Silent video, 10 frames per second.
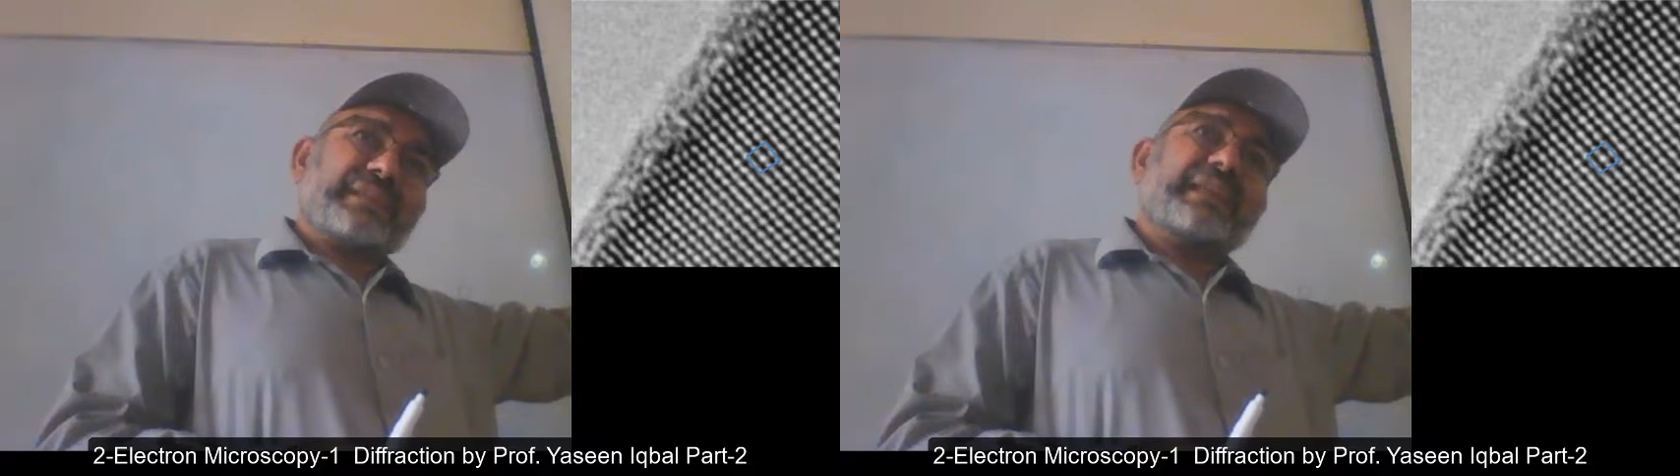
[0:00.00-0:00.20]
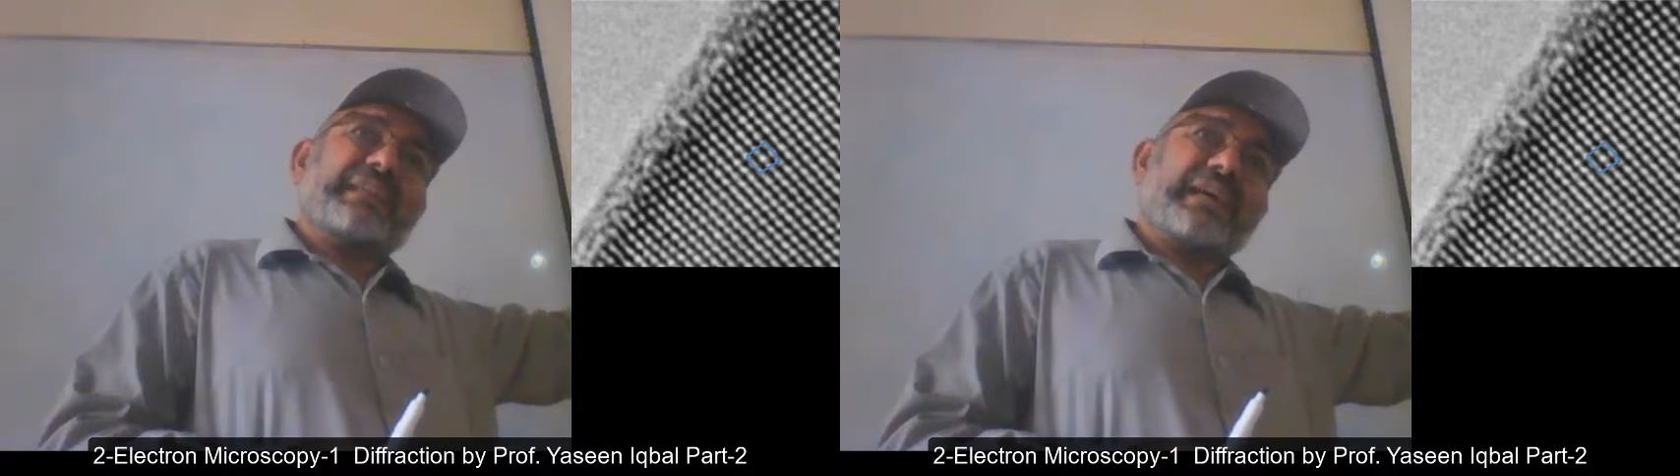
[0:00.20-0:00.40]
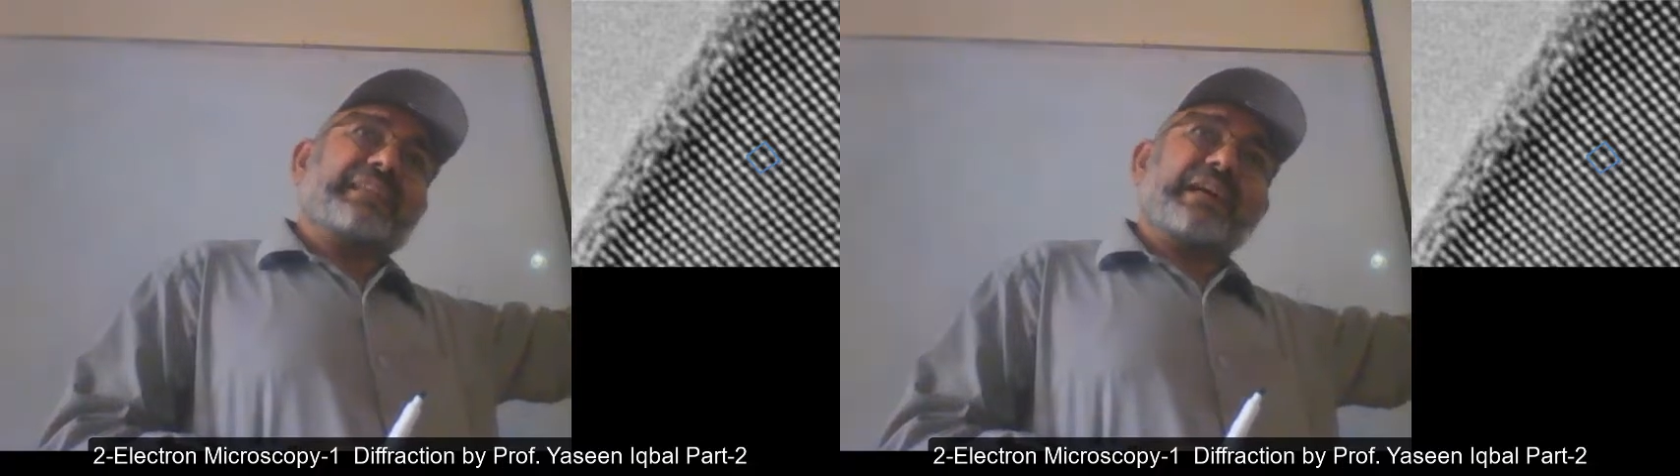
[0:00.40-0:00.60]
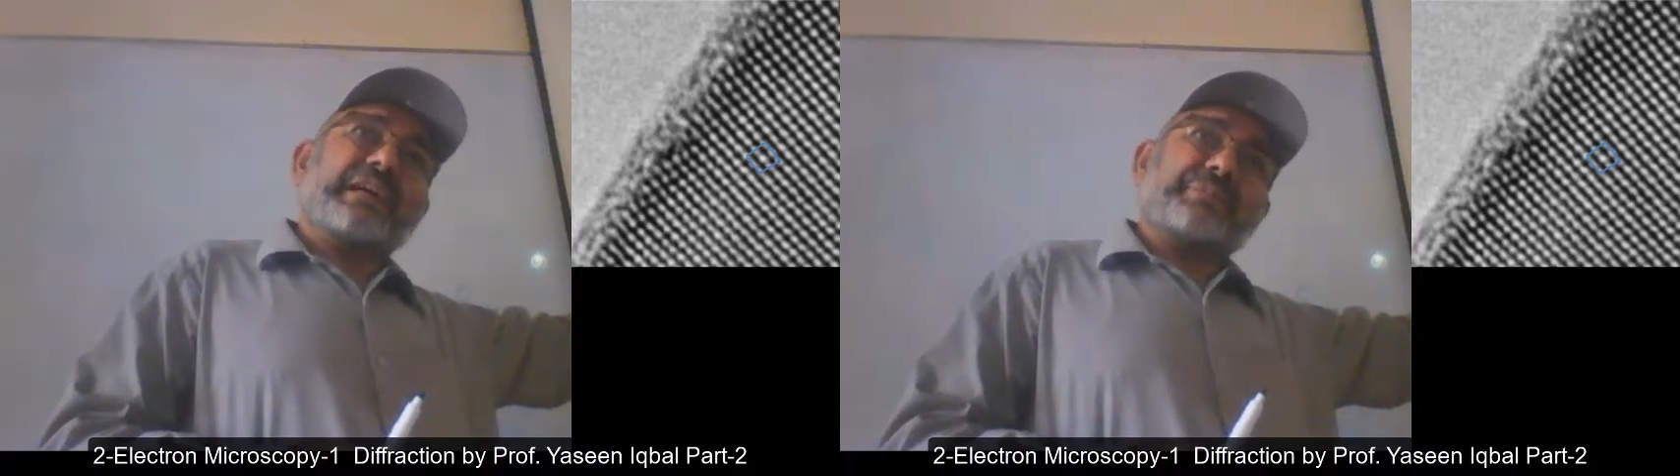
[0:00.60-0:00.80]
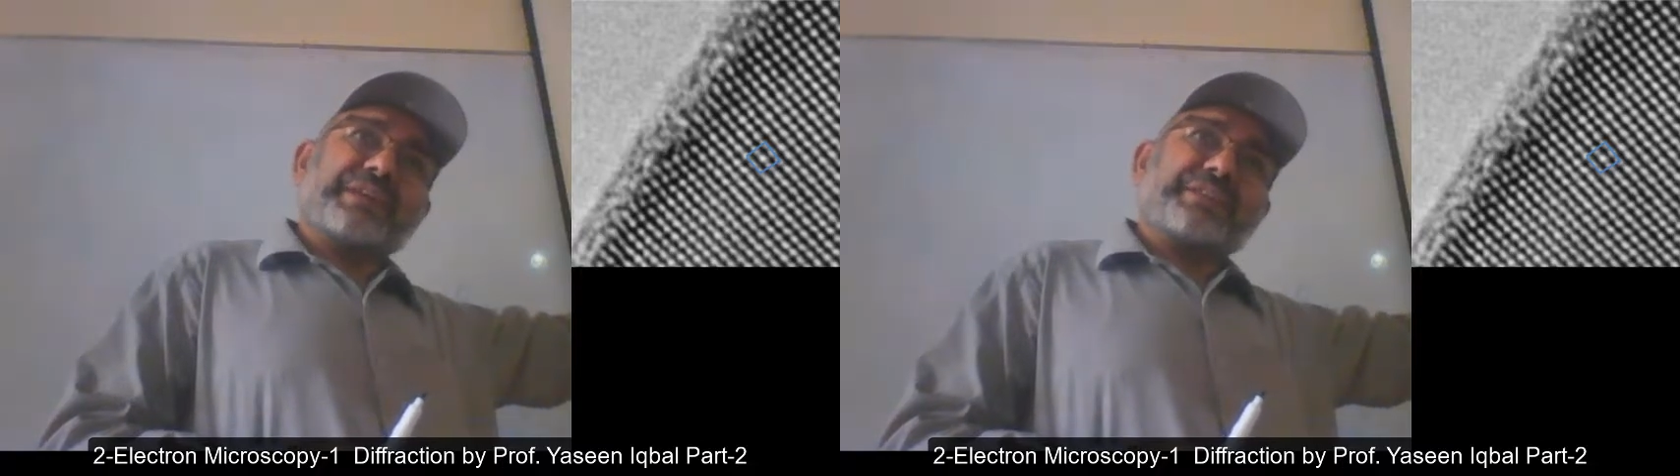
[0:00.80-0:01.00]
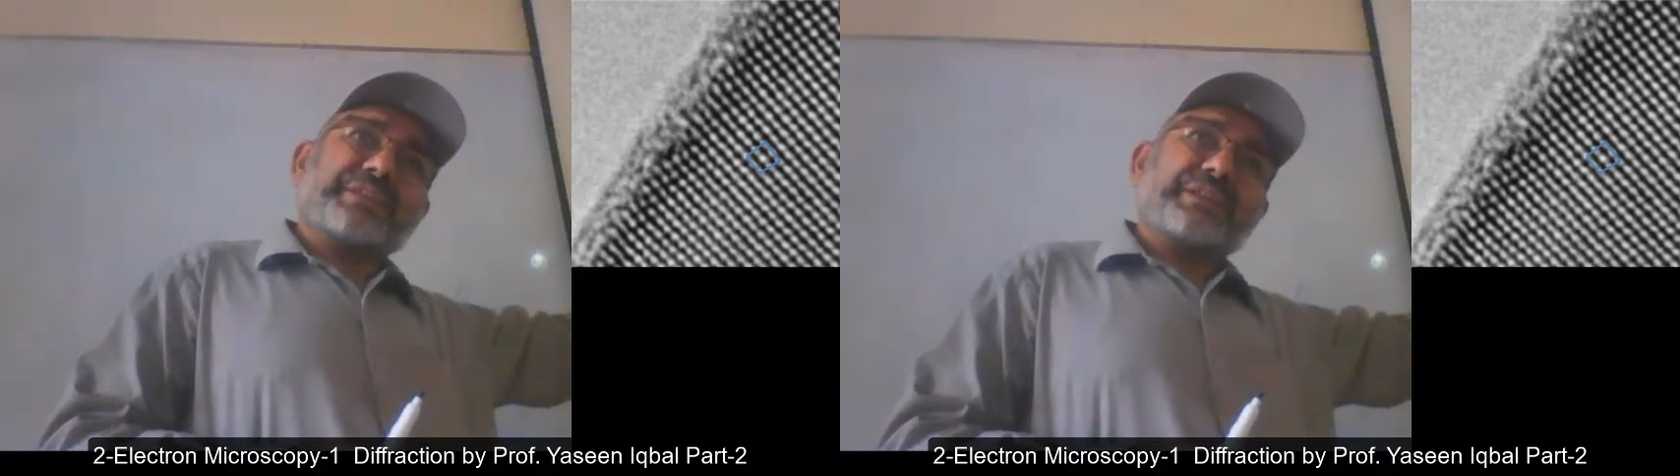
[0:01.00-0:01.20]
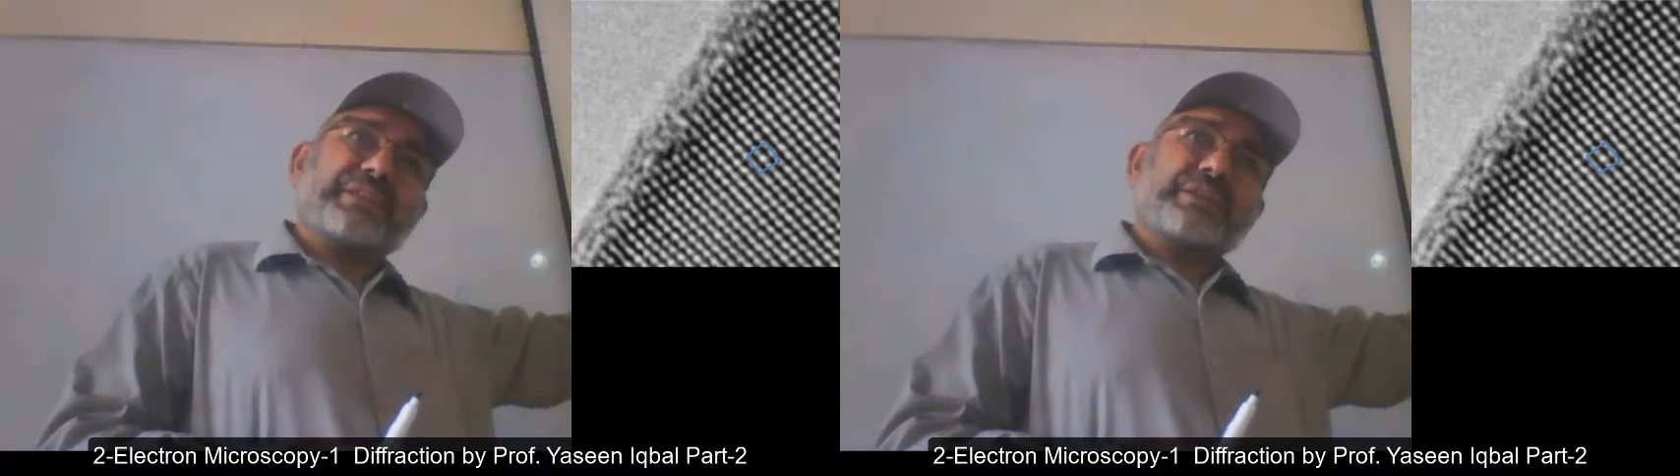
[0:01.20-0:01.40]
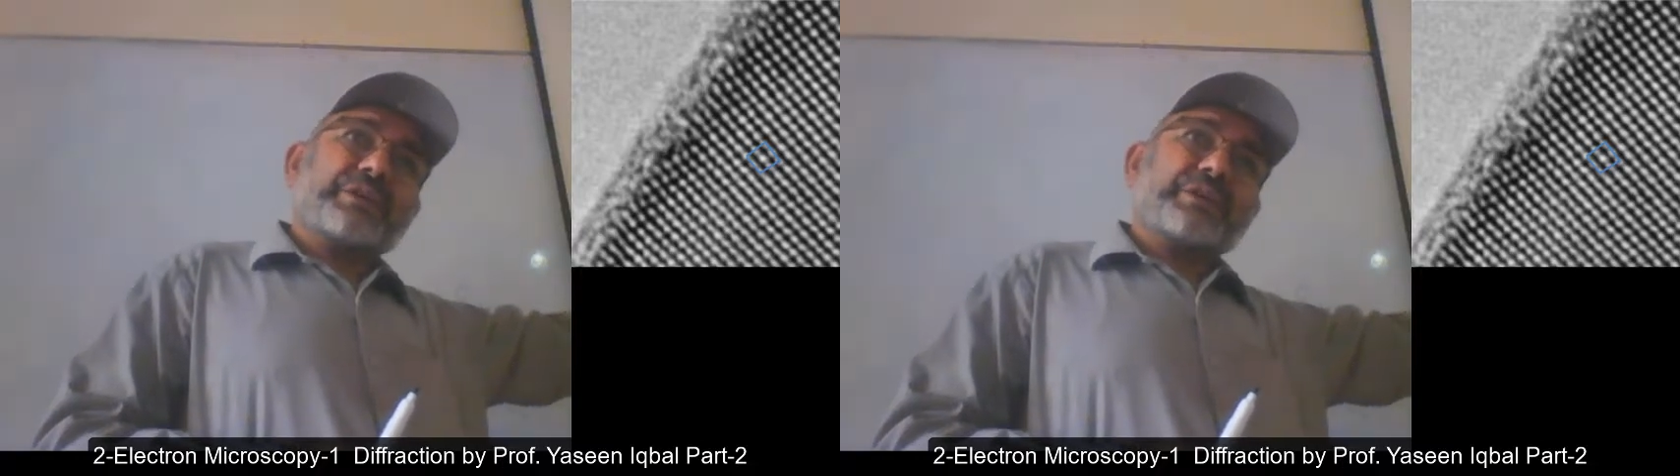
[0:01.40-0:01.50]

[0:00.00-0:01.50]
and on the image.